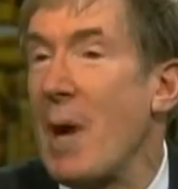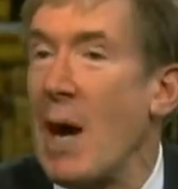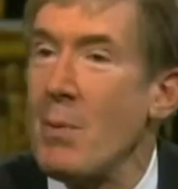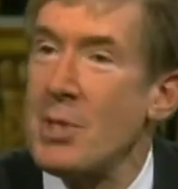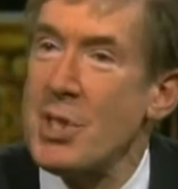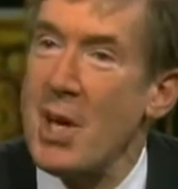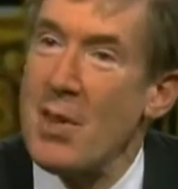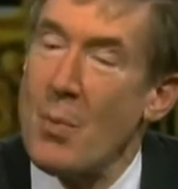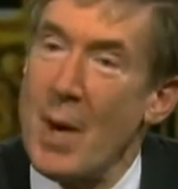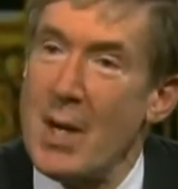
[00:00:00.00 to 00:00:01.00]
but I would say
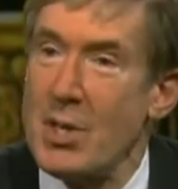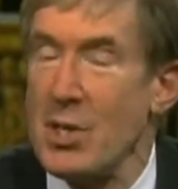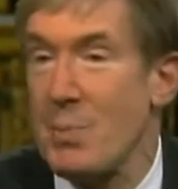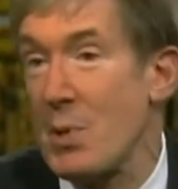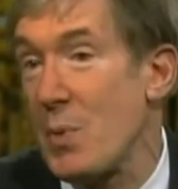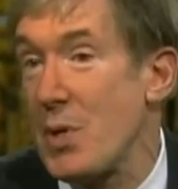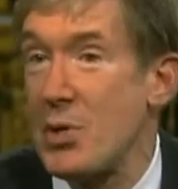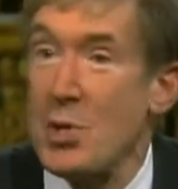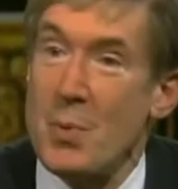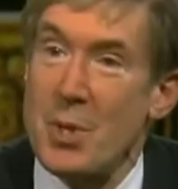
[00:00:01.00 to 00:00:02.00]
the range is between
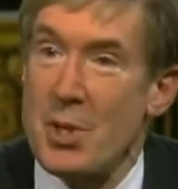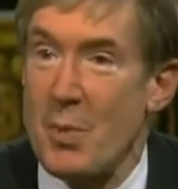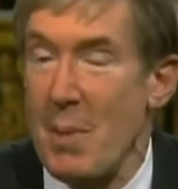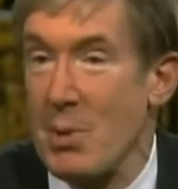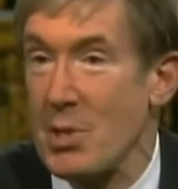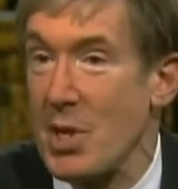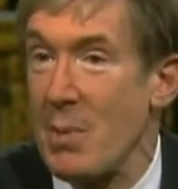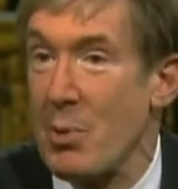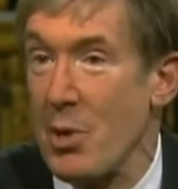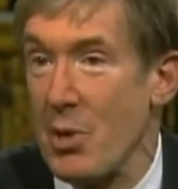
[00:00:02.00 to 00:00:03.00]
two and three
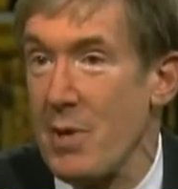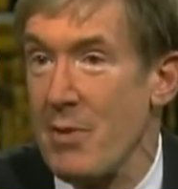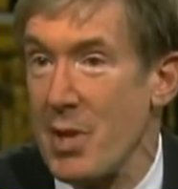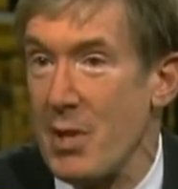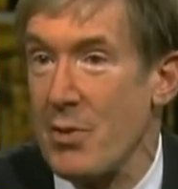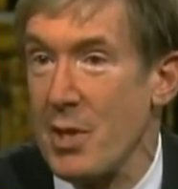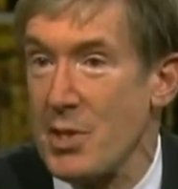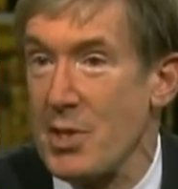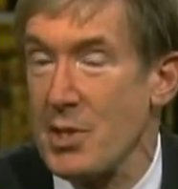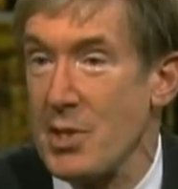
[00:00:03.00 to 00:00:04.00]
percent productivity
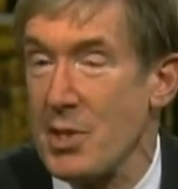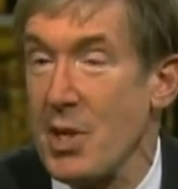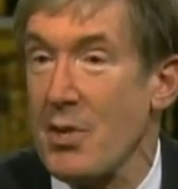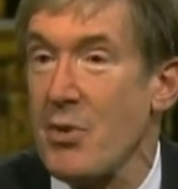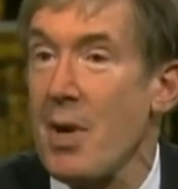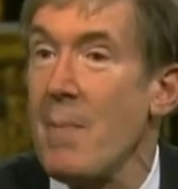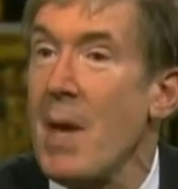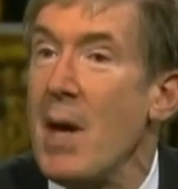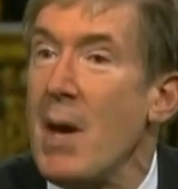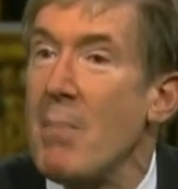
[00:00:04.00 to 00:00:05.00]
increases in this country.
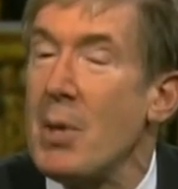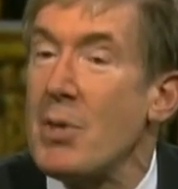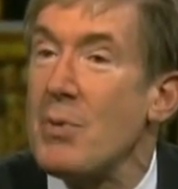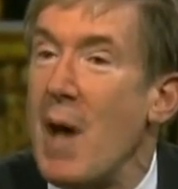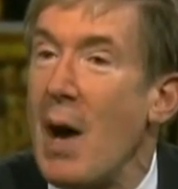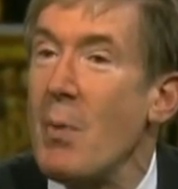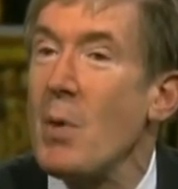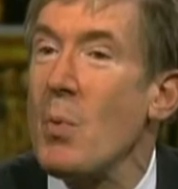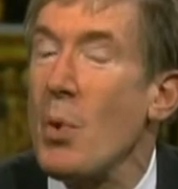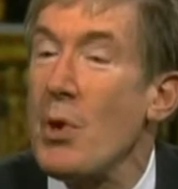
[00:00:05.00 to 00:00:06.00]
Really? But uh, I
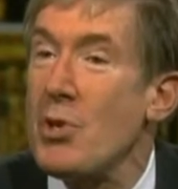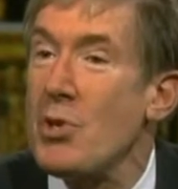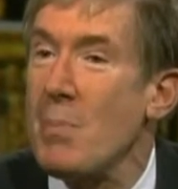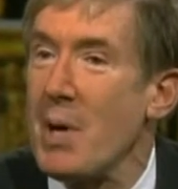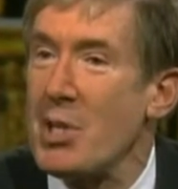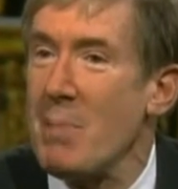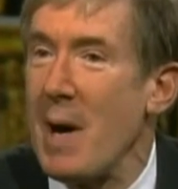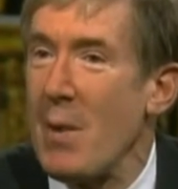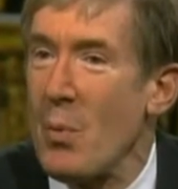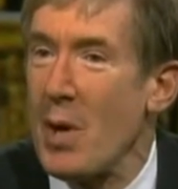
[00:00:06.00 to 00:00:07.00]
wouldn't worry too much
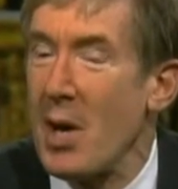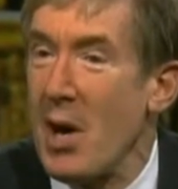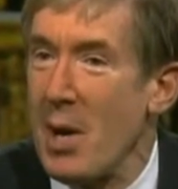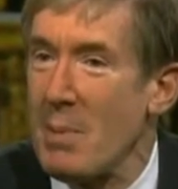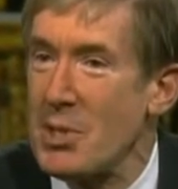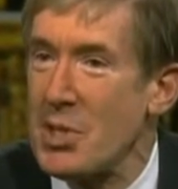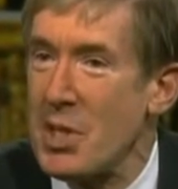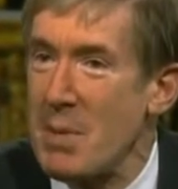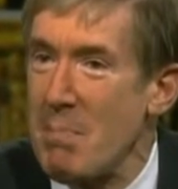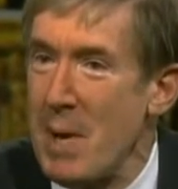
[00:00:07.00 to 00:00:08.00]
about what economists
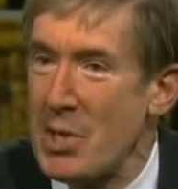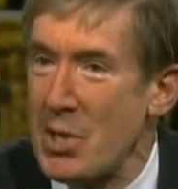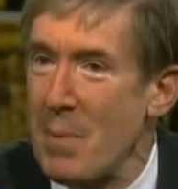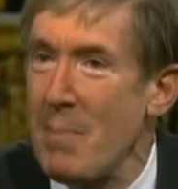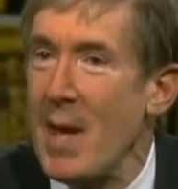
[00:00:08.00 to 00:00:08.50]
can measure.